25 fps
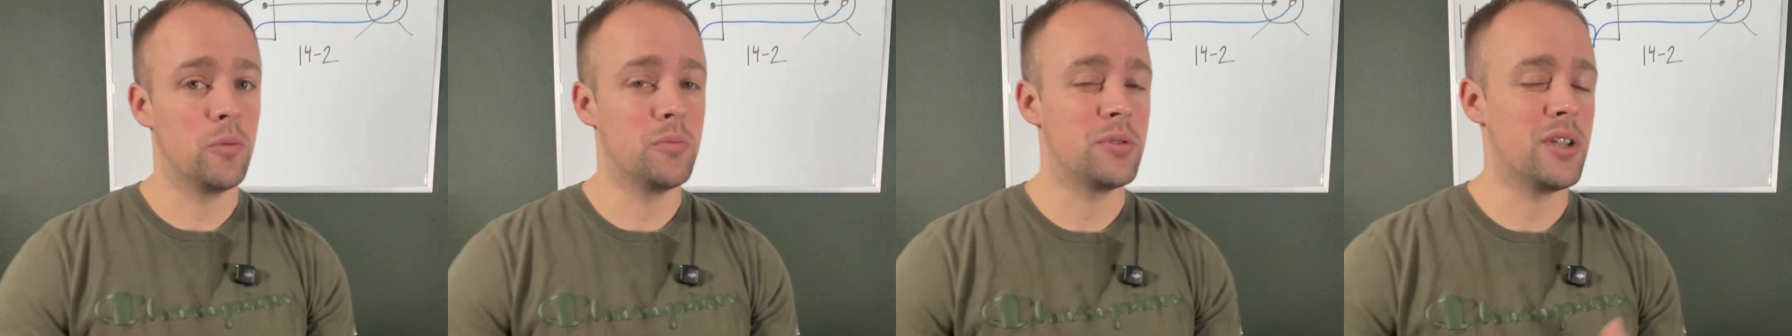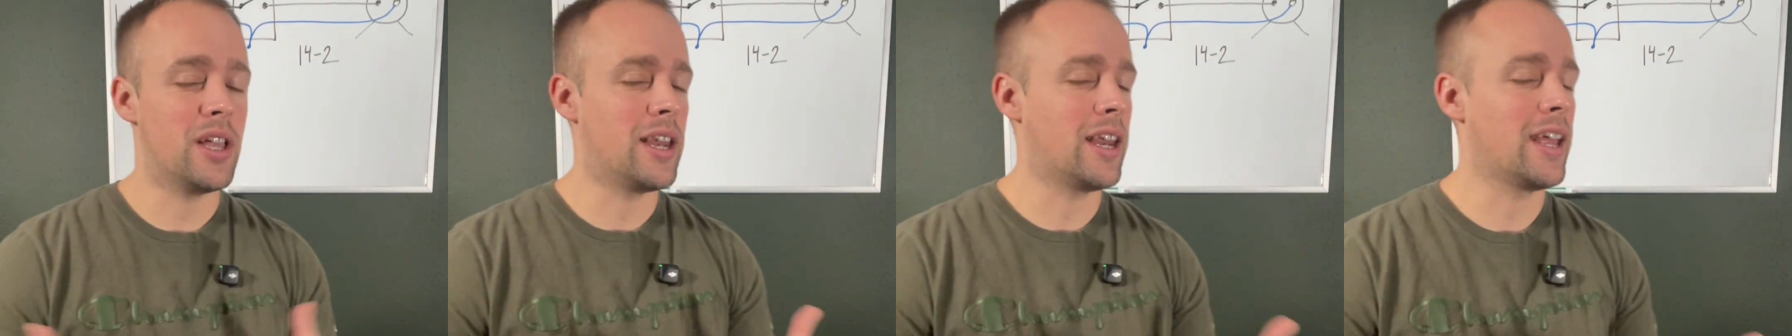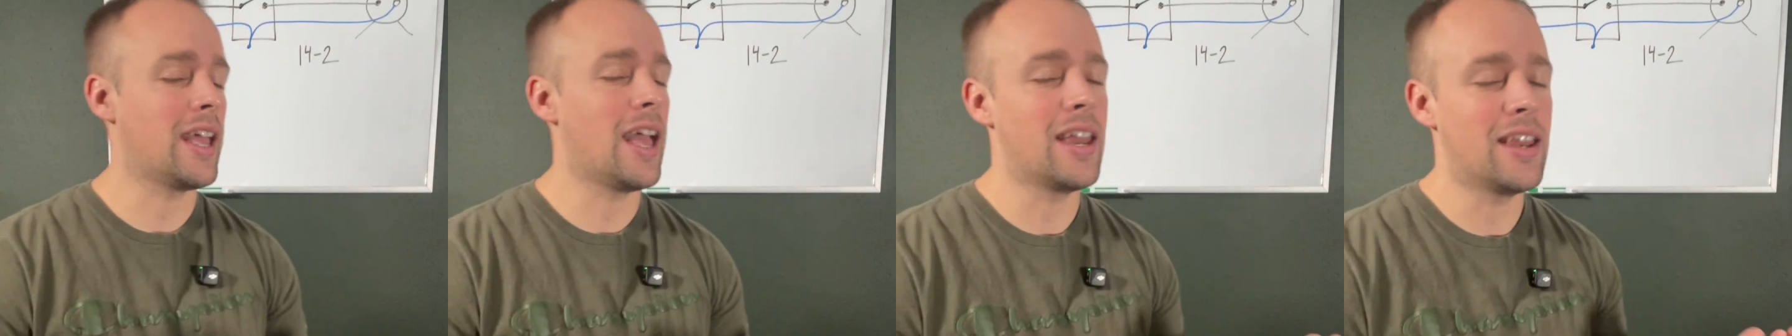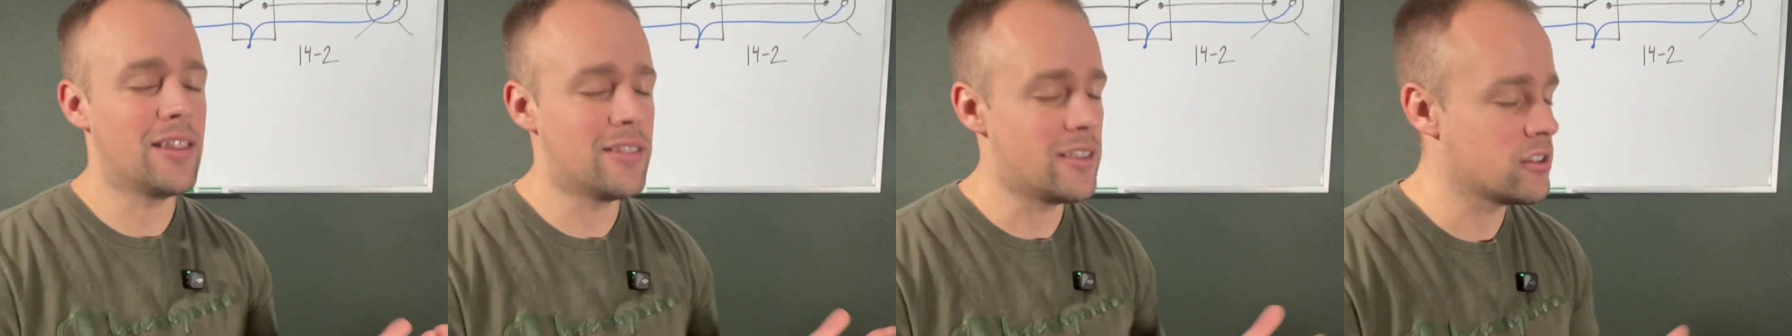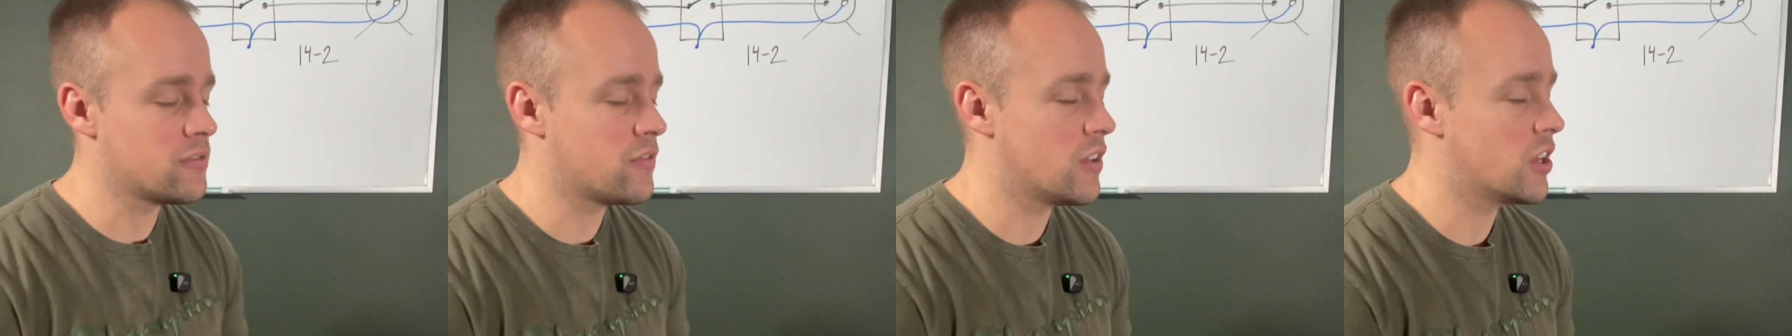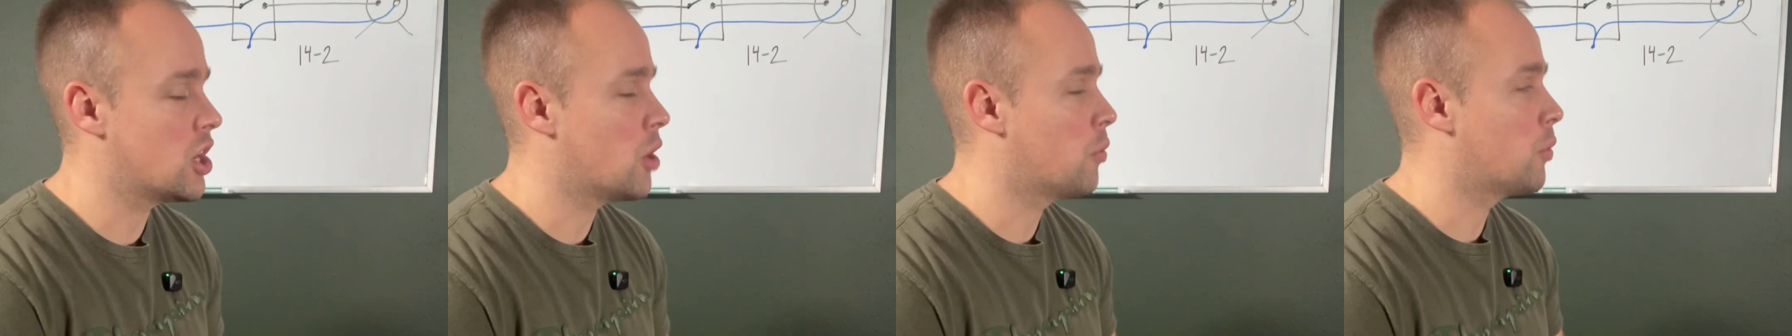And again, in this
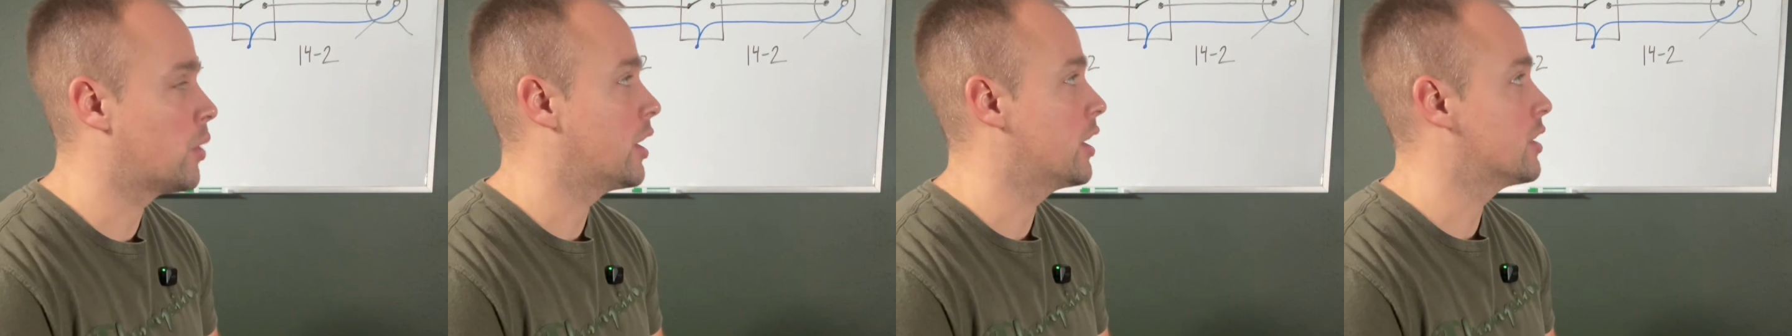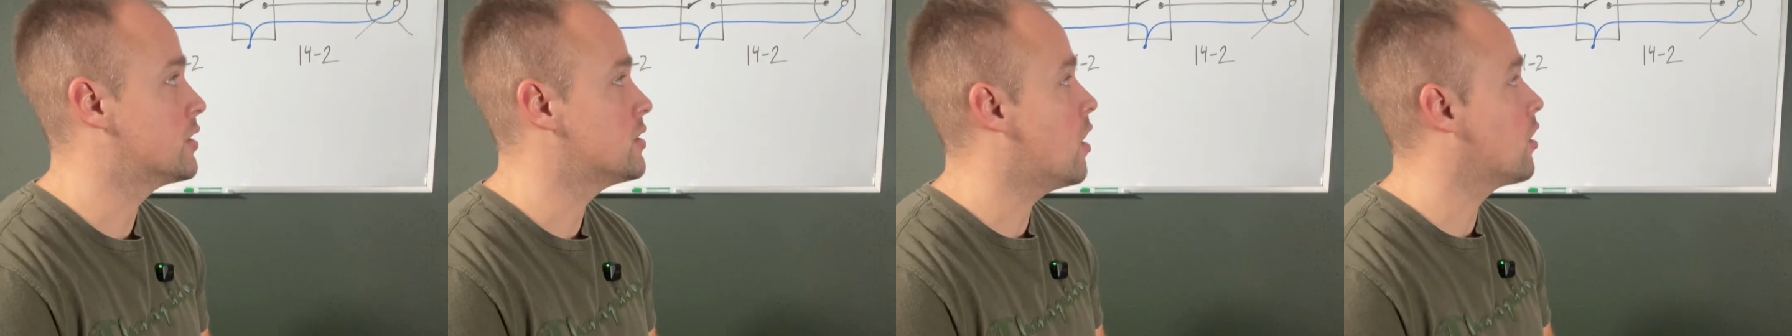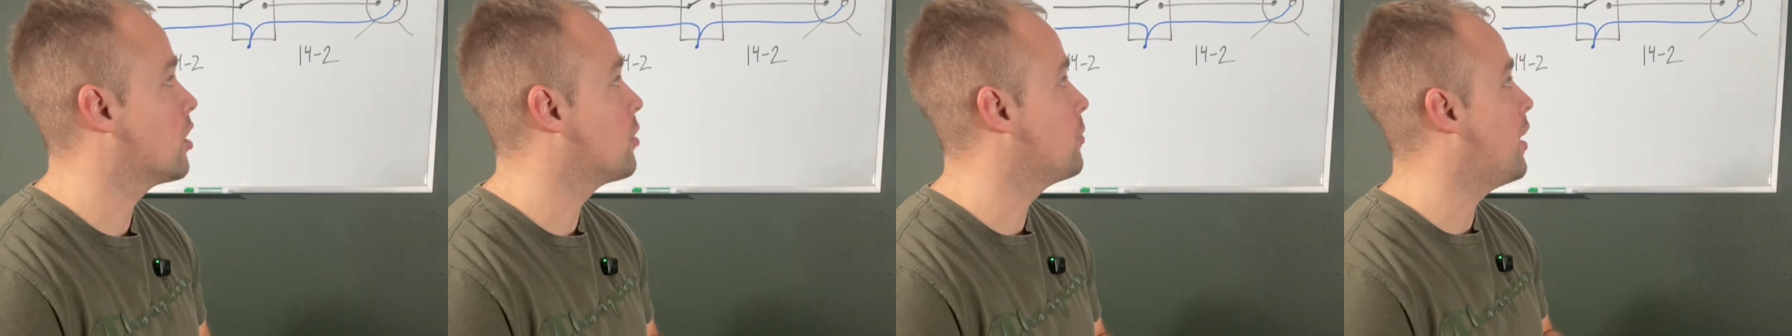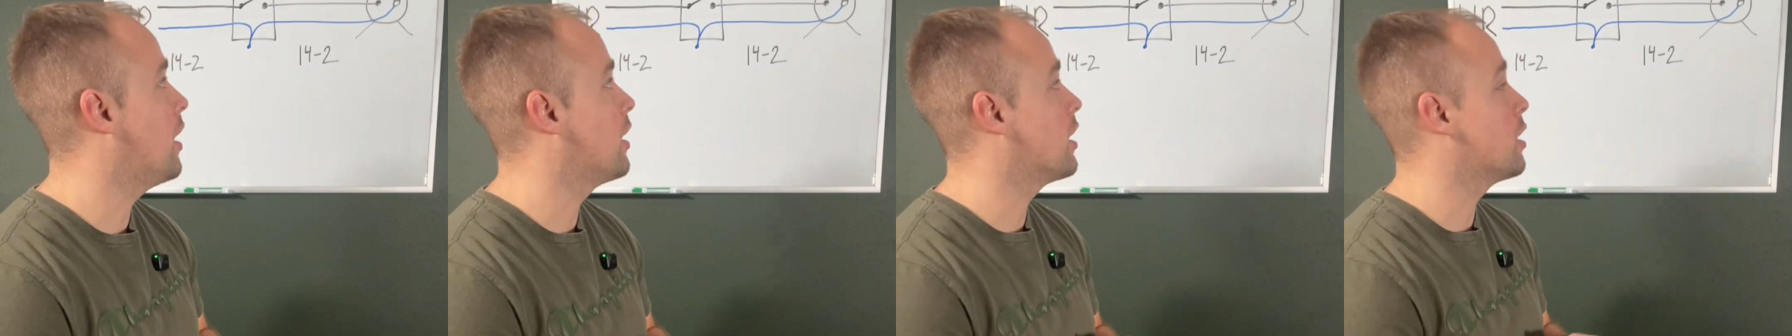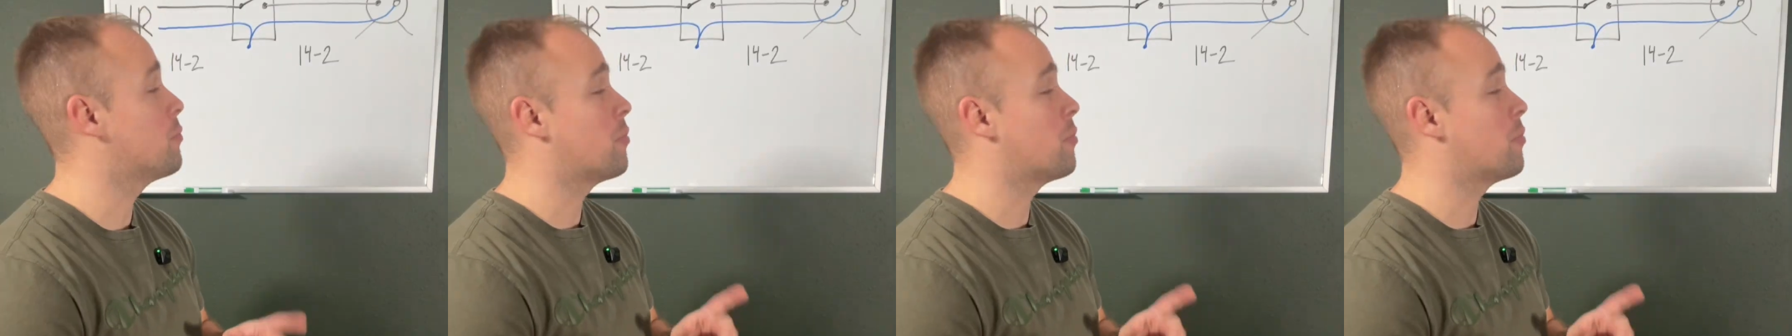video, we're going to talk about it.